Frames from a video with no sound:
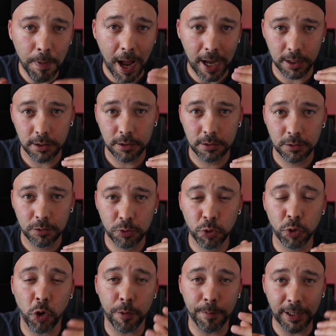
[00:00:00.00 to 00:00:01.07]
back
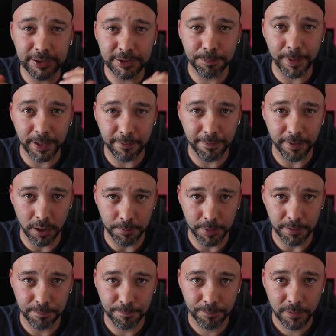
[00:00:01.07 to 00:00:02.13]
to normal speed
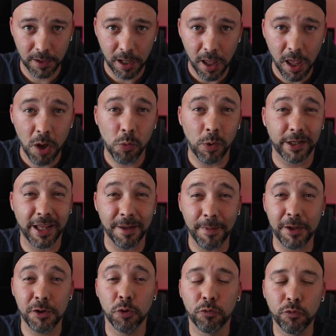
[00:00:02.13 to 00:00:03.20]
filming, what can
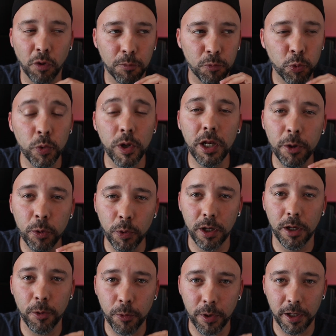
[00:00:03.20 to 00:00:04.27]
make you some really,
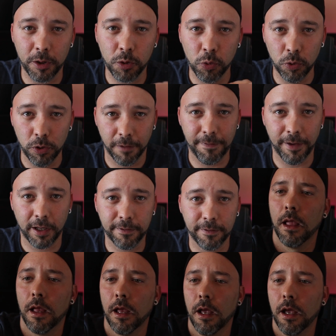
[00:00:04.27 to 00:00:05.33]
really, really cool effects.
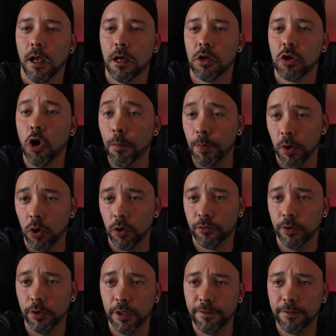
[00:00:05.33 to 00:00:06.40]
GoPro
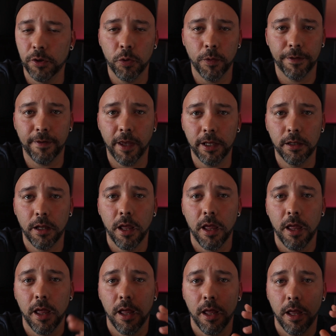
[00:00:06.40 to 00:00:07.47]
also in this new design
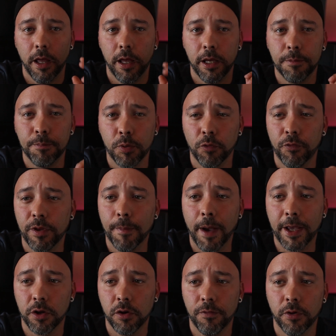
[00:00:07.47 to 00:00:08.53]
improved the
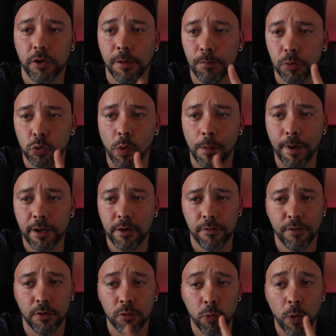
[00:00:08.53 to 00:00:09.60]
microphone and put one
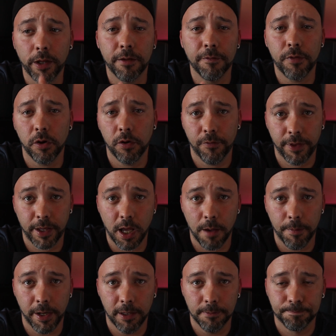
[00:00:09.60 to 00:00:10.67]
microphone right in front of the
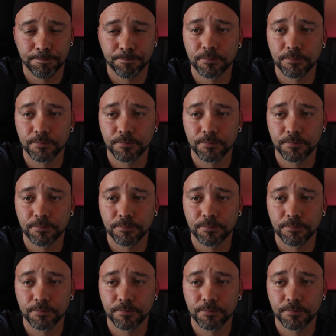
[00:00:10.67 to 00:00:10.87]
camera,